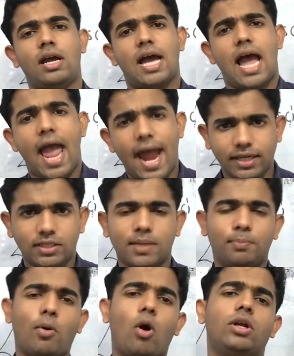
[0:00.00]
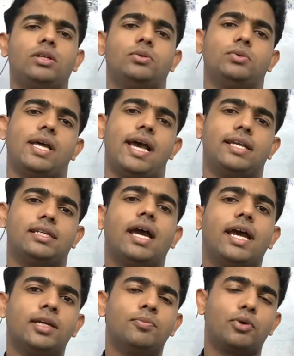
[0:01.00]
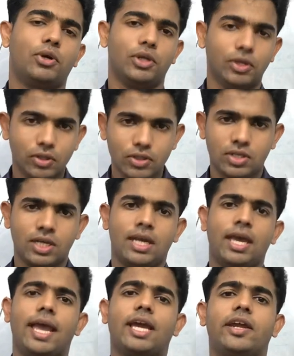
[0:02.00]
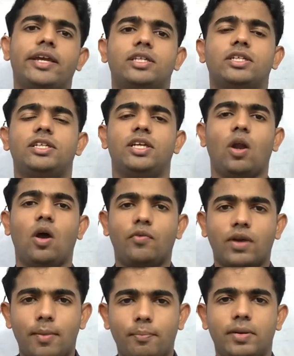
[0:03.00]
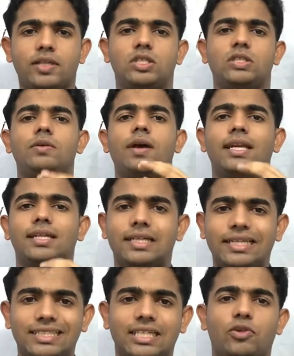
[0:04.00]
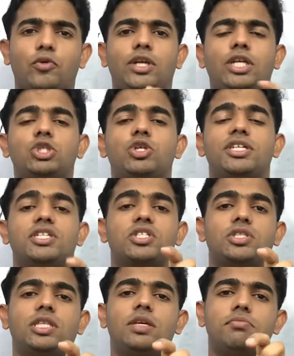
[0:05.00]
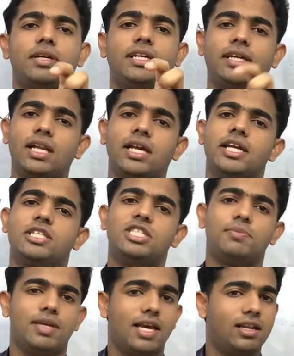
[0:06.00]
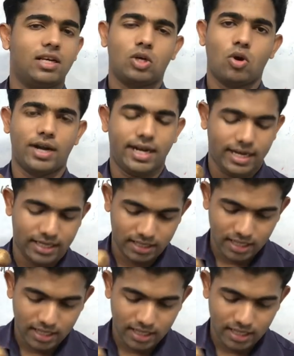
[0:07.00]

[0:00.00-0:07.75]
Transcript: adds upon to that and produce a greater deal of compressive and degenerative changes in the medial tibial condyle.